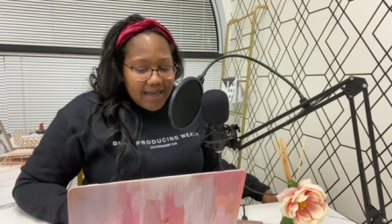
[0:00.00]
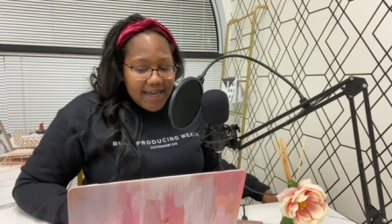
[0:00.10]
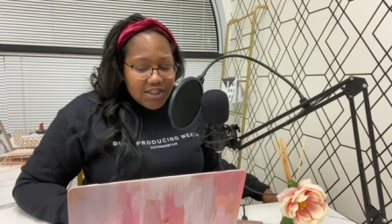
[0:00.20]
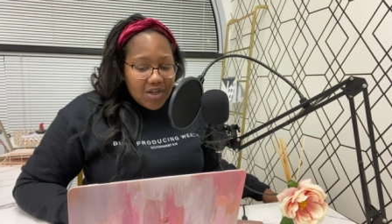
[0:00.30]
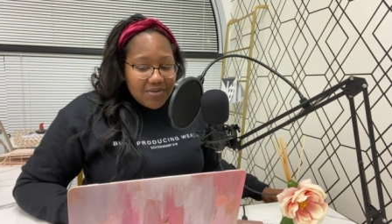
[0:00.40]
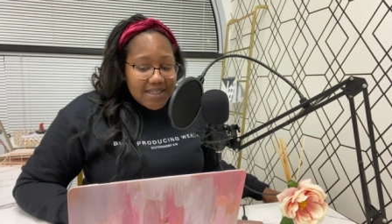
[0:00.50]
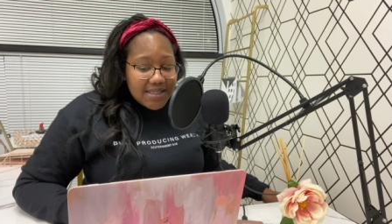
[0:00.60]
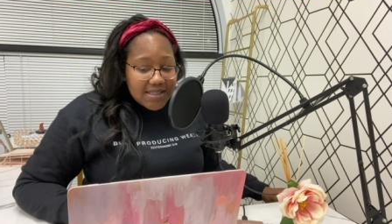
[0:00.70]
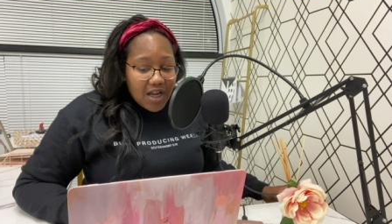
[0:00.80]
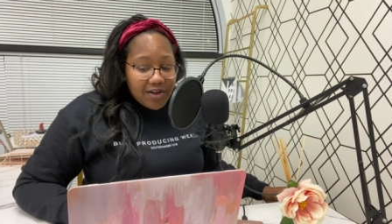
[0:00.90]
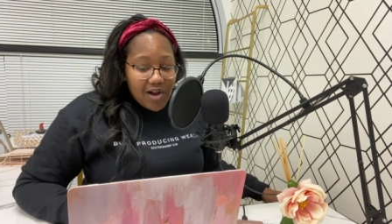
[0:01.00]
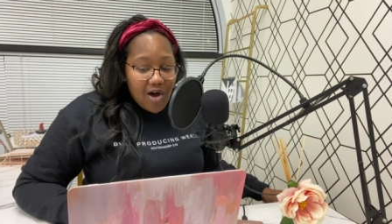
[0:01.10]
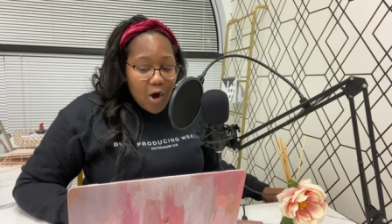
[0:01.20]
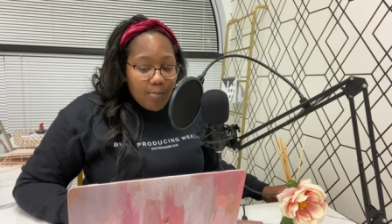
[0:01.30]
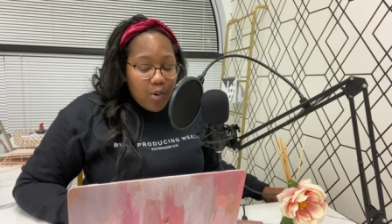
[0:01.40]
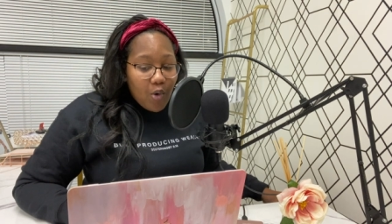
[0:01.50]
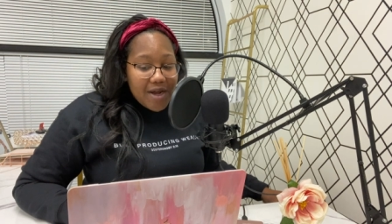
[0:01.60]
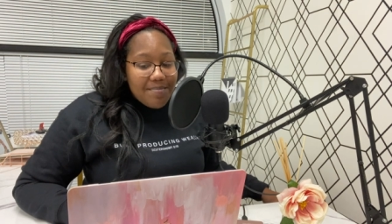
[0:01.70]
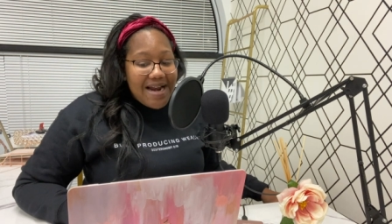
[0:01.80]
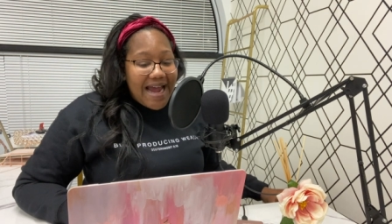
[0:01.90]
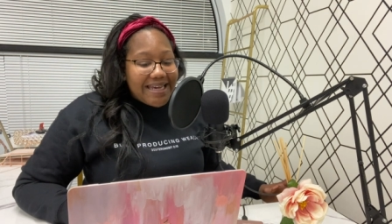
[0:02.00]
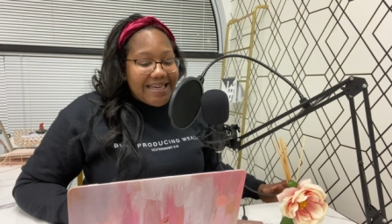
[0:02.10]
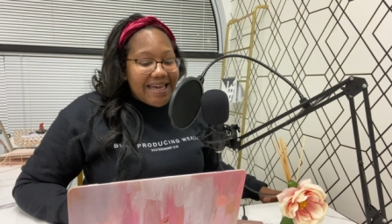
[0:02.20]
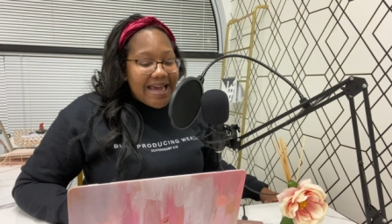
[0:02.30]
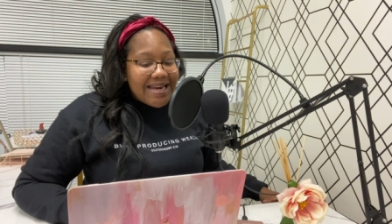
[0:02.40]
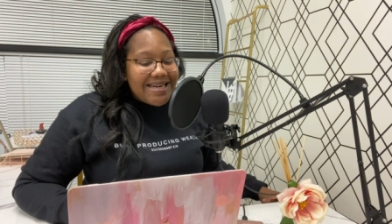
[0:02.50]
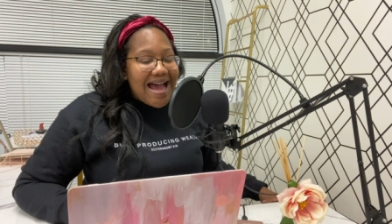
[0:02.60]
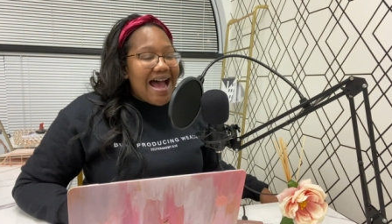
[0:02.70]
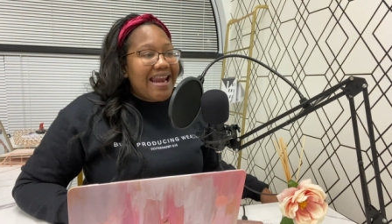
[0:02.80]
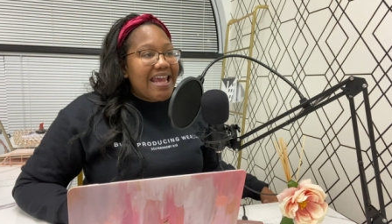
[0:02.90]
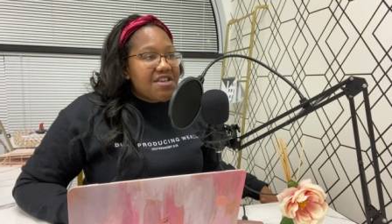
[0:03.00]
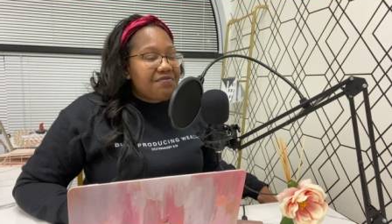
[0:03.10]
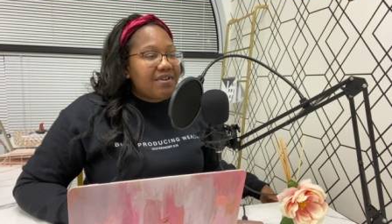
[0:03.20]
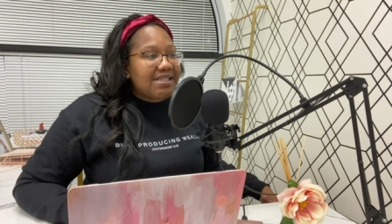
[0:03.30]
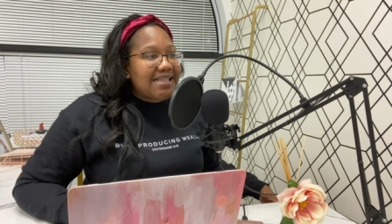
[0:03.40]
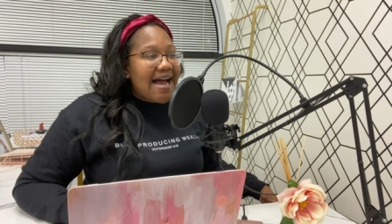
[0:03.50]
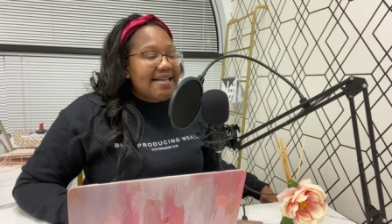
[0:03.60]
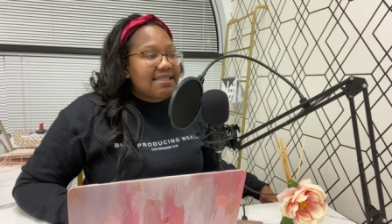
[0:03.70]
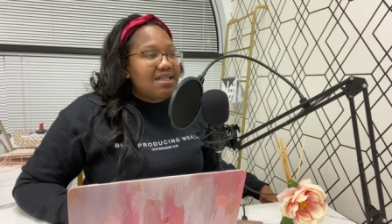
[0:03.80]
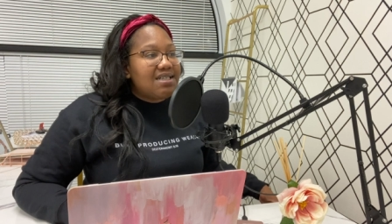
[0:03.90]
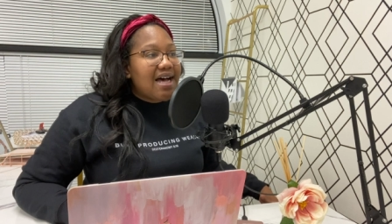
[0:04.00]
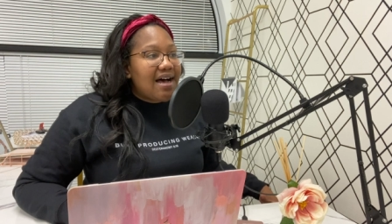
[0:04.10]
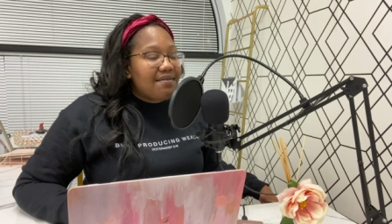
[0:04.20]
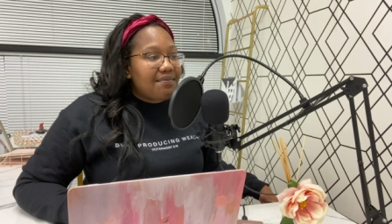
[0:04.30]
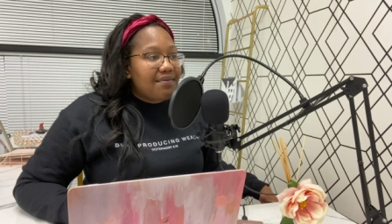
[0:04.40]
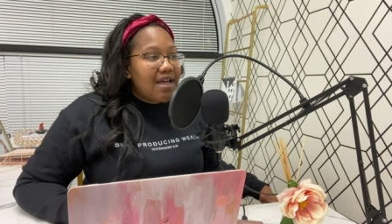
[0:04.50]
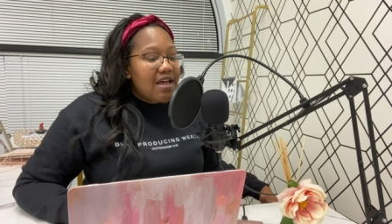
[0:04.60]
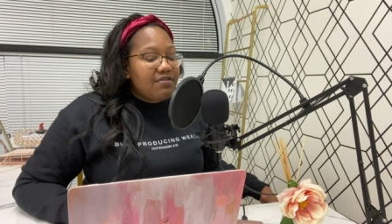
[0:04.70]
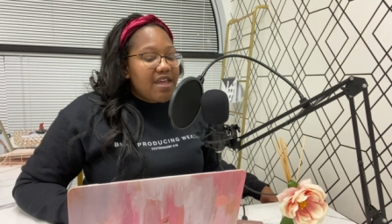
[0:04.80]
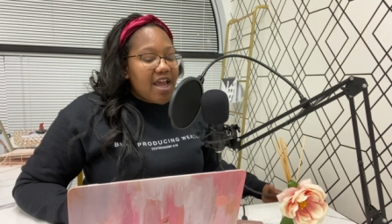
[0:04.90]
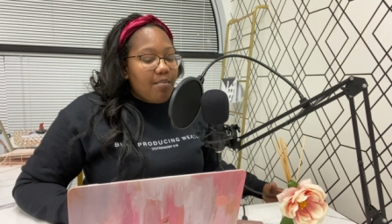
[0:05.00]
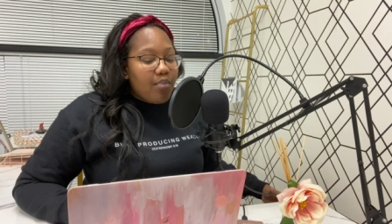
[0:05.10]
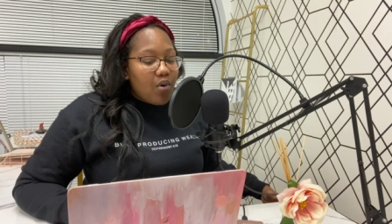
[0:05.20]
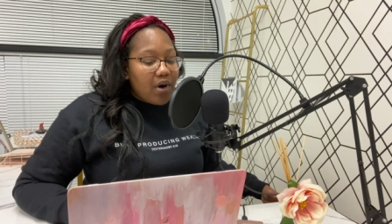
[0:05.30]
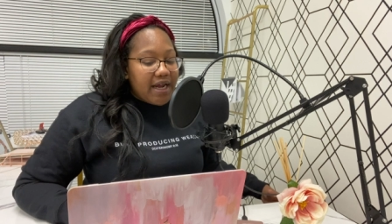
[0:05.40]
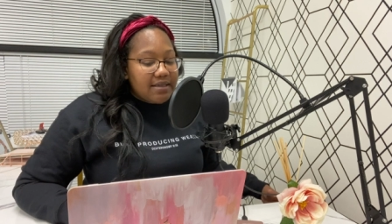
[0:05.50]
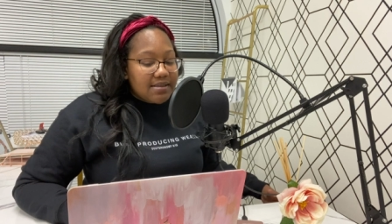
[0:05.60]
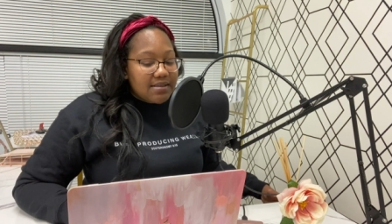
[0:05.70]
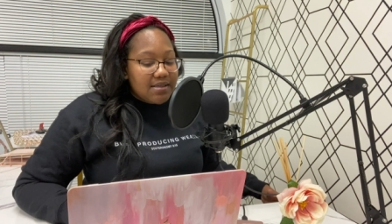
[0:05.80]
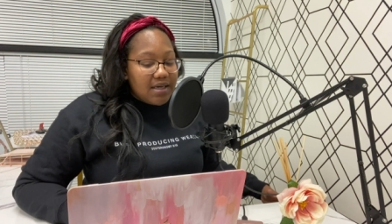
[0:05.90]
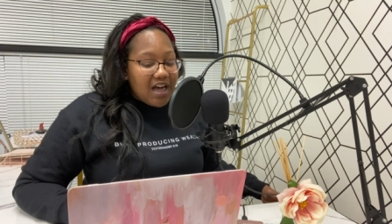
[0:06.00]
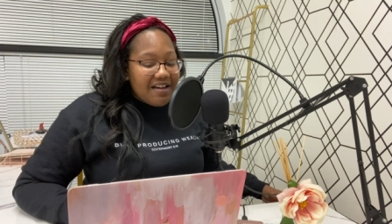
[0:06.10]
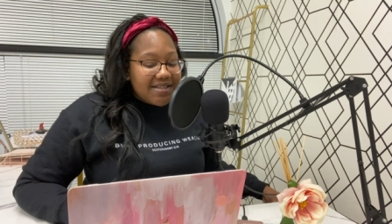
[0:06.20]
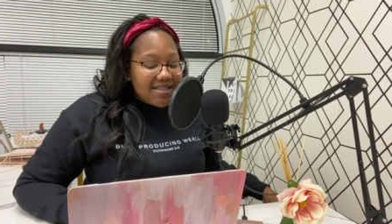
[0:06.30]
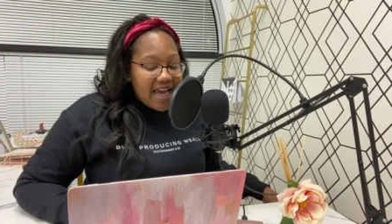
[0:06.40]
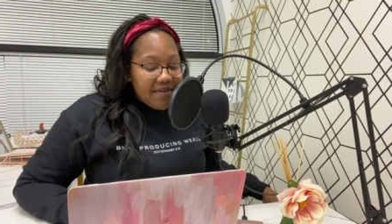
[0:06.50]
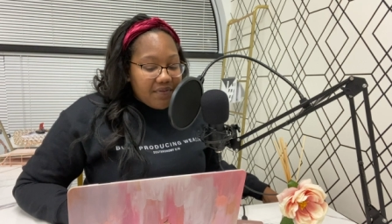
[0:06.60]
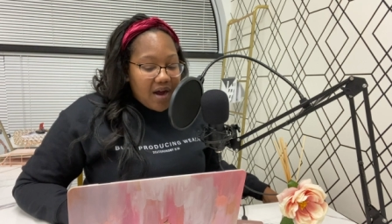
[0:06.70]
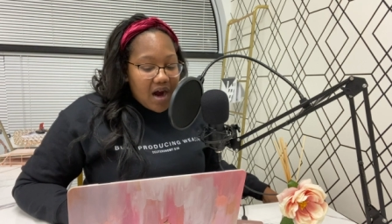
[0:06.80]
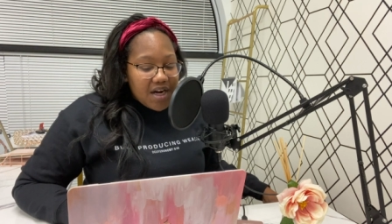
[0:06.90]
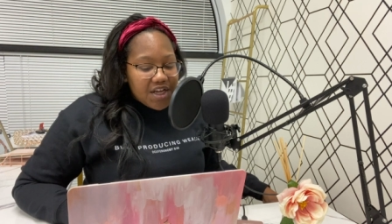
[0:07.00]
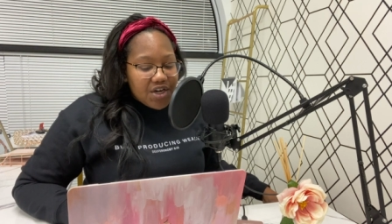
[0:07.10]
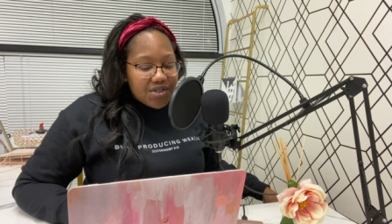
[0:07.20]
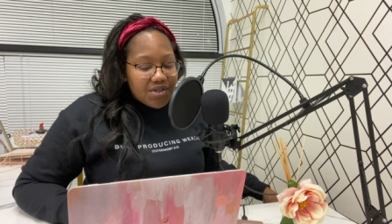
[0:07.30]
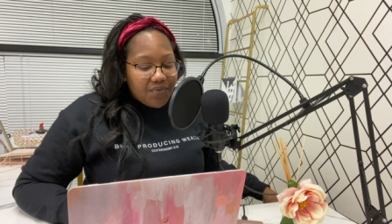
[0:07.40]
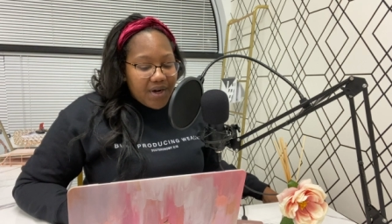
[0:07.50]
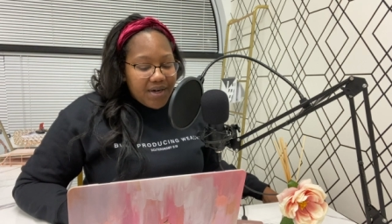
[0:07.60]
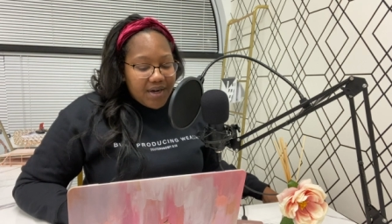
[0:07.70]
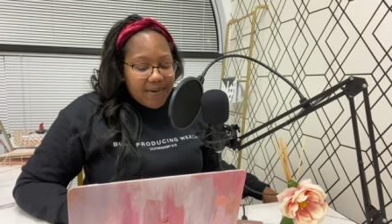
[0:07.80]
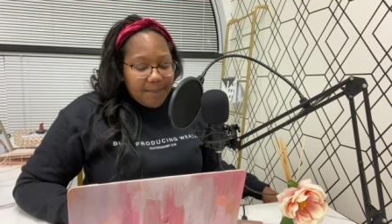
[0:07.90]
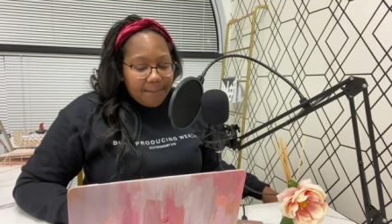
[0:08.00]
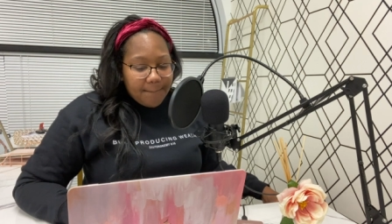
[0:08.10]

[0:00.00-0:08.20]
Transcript: And so this is a long point, but I cannot emphasize enough the importance of safeguarding your surrender.